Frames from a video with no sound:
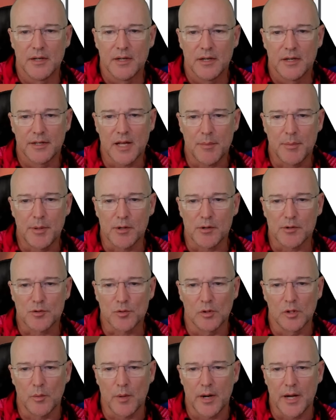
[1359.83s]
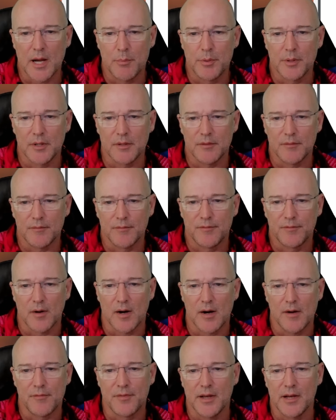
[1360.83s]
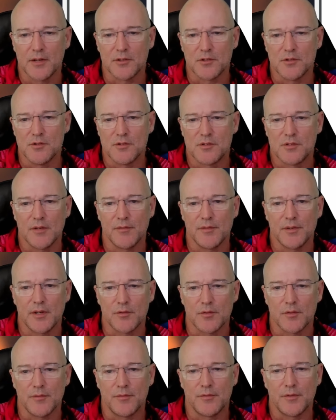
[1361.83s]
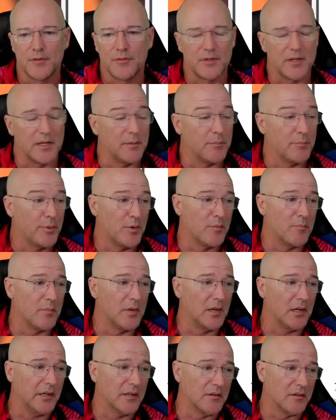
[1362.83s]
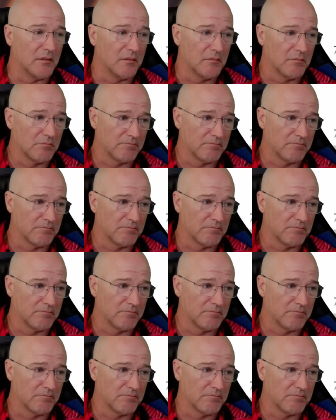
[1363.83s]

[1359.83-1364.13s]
And up here, it's all the way up at five thousand seven hundred fifteen per million.